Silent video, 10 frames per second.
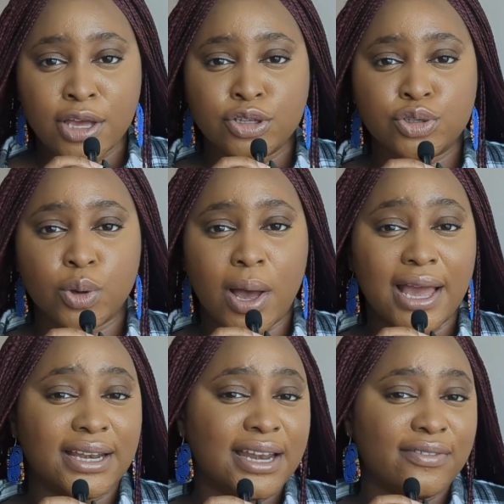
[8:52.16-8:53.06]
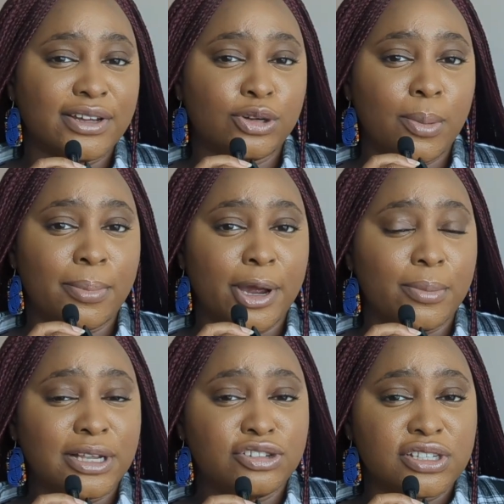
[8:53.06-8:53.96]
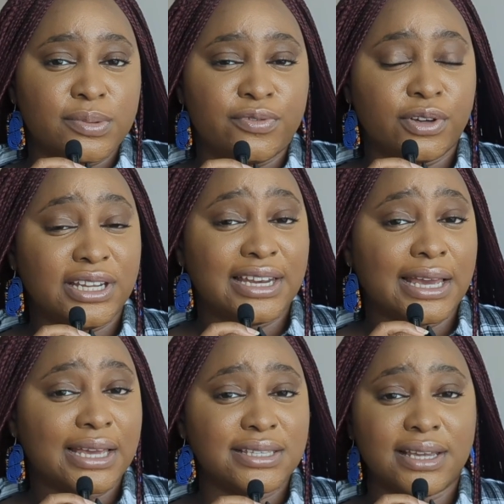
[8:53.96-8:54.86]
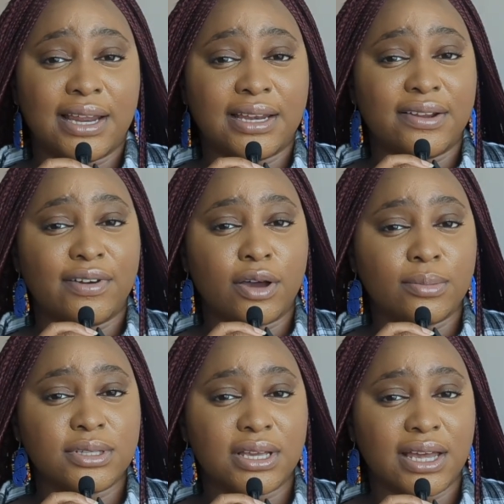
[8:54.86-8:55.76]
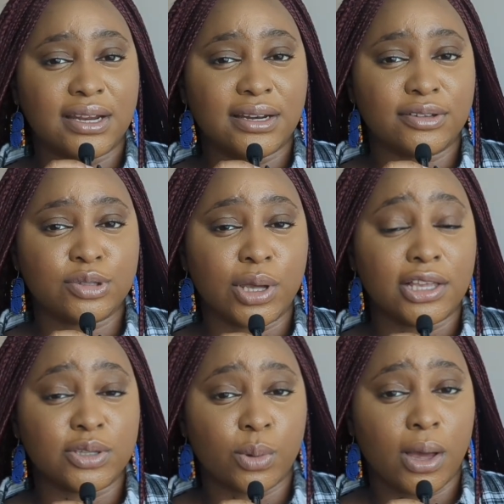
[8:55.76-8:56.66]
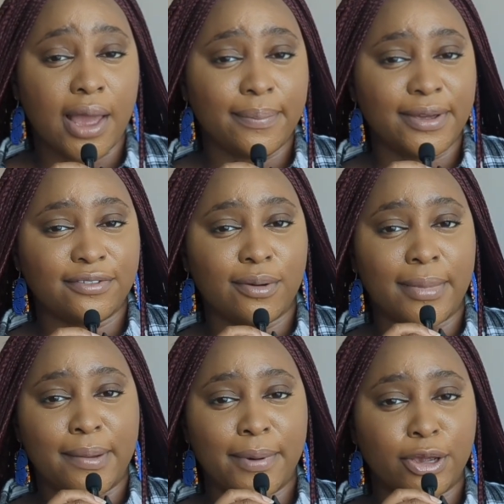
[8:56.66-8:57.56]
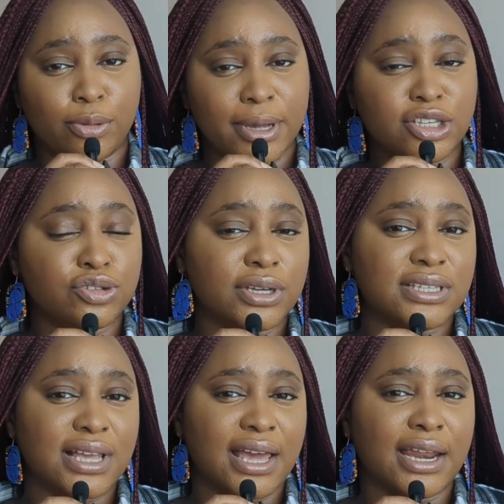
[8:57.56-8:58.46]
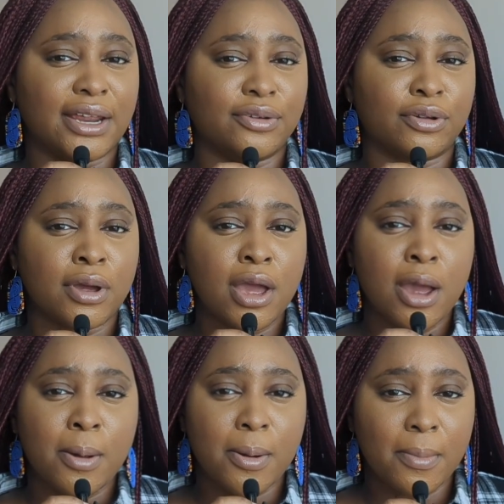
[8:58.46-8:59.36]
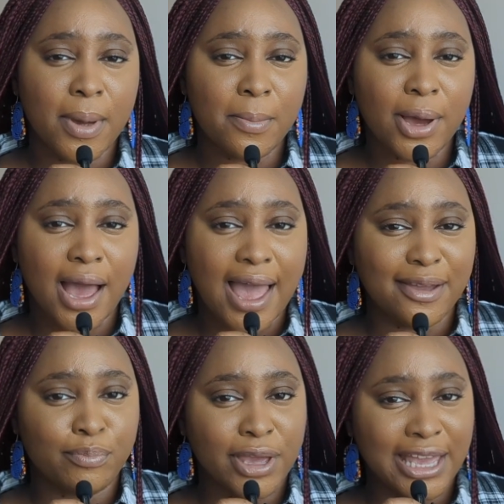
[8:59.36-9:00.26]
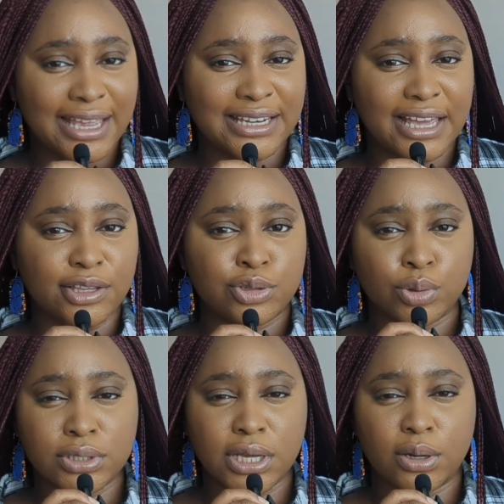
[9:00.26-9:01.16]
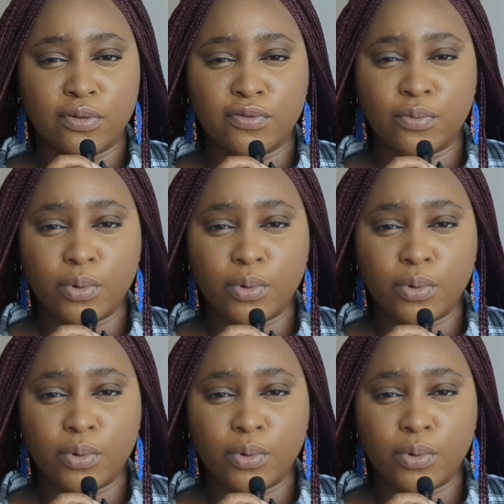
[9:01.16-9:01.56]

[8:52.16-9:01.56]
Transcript: So I had never done biometrics before then. Like I said, I'd never come to Canada. So as well, I paid for my biometrics, and I remember I paid a total of